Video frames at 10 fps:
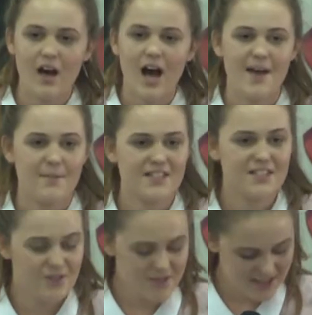I
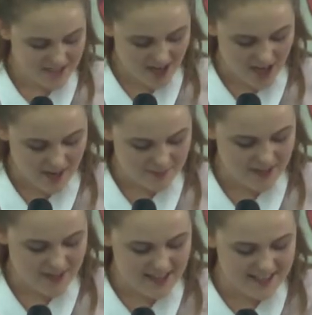must use this time to
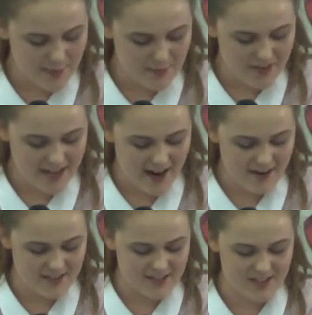thank some of the
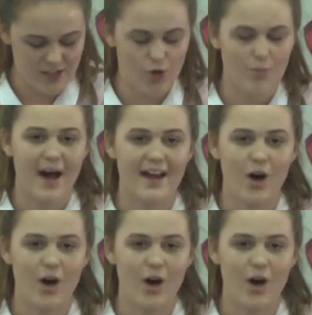characters to whom I